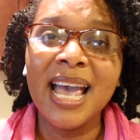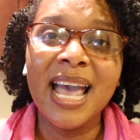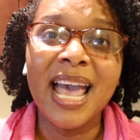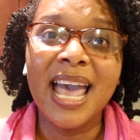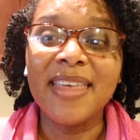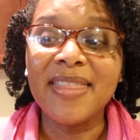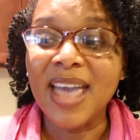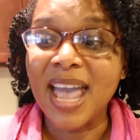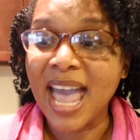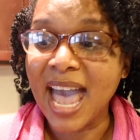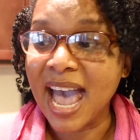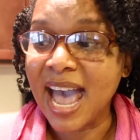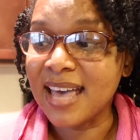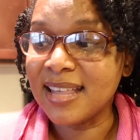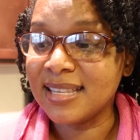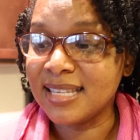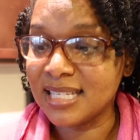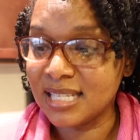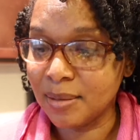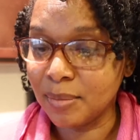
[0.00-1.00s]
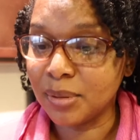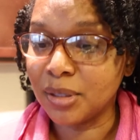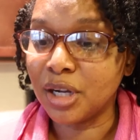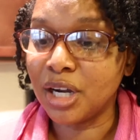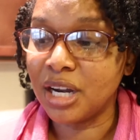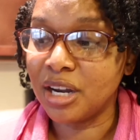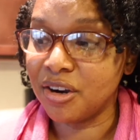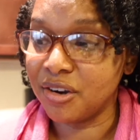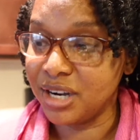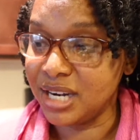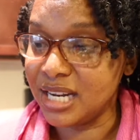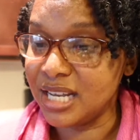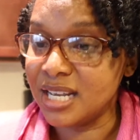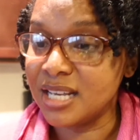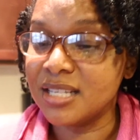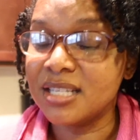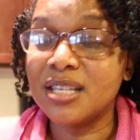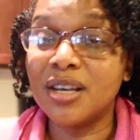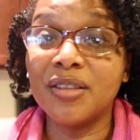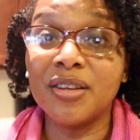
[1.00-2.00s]
and they had similar
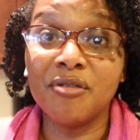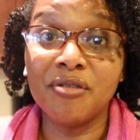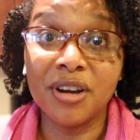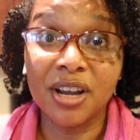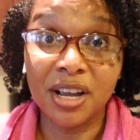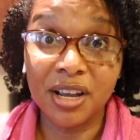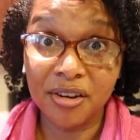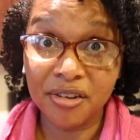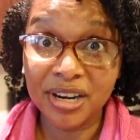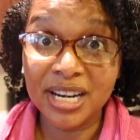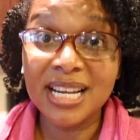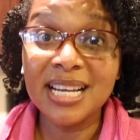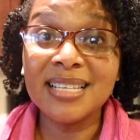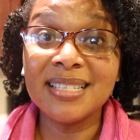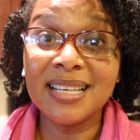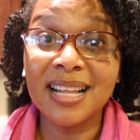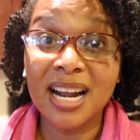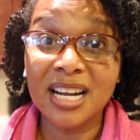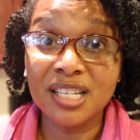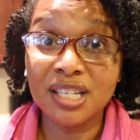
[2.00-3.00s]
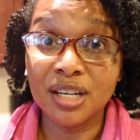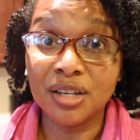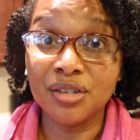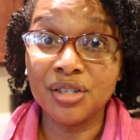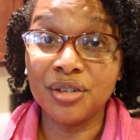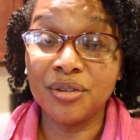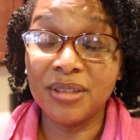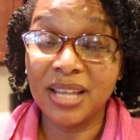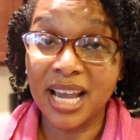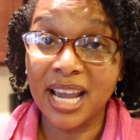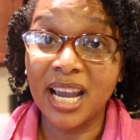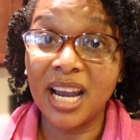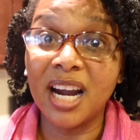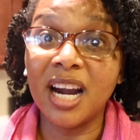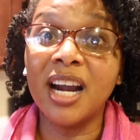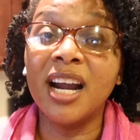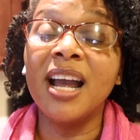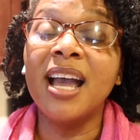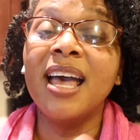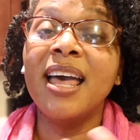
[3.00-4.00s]
ingredients. So the ingredients that I showed you
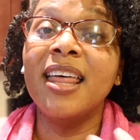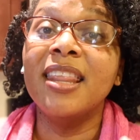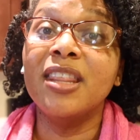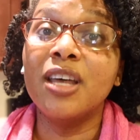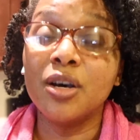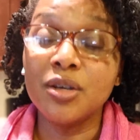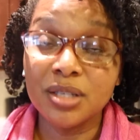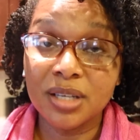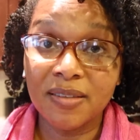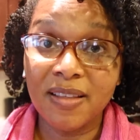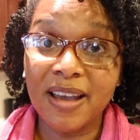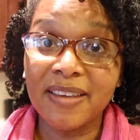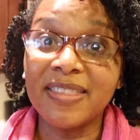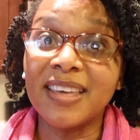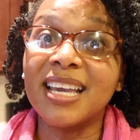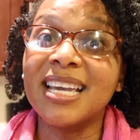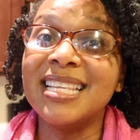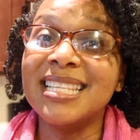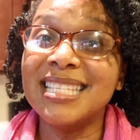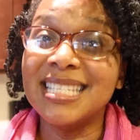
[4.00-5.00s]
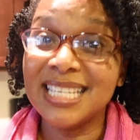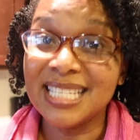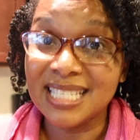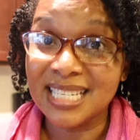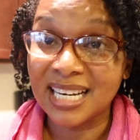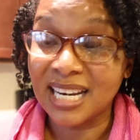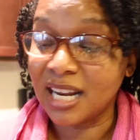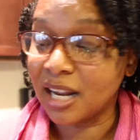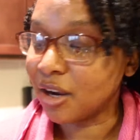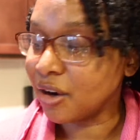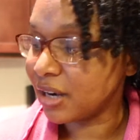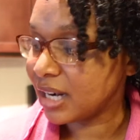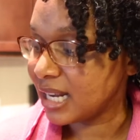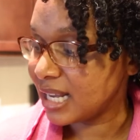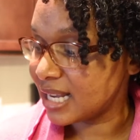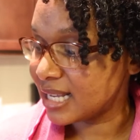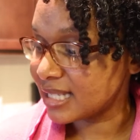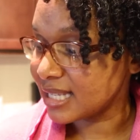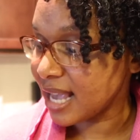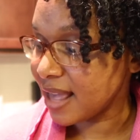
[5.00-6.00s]
there, those are like the consistent ingredients.